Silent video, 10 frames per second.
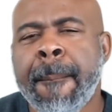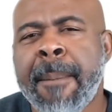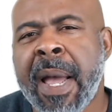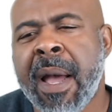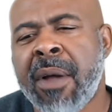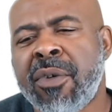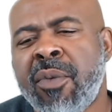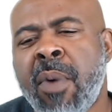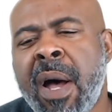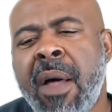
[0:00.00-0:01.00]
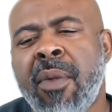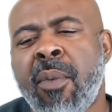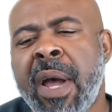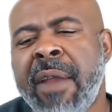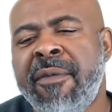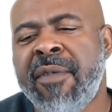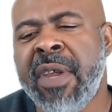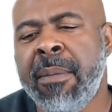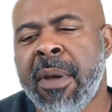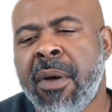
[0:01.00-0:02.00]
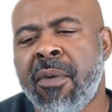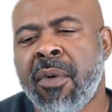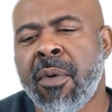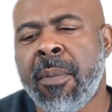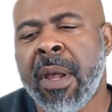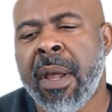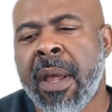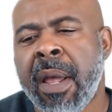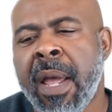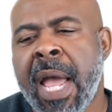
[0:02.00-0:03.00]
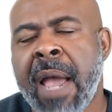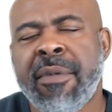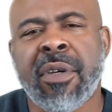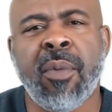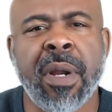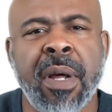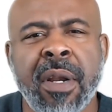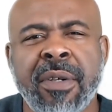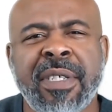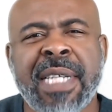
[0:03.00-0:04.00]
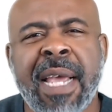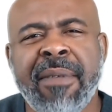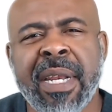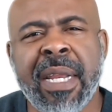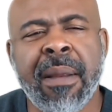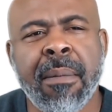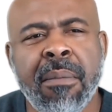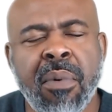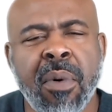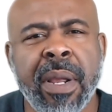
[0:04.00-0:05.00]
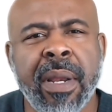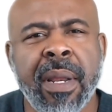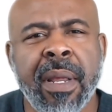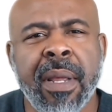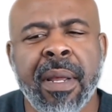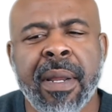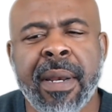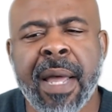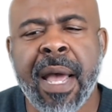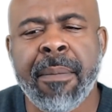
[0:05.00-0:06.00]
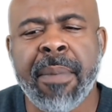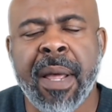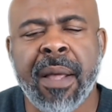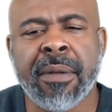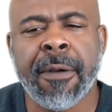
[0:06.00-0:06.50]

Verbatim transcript: pounds, while the white female group averaged 170.9 pounds.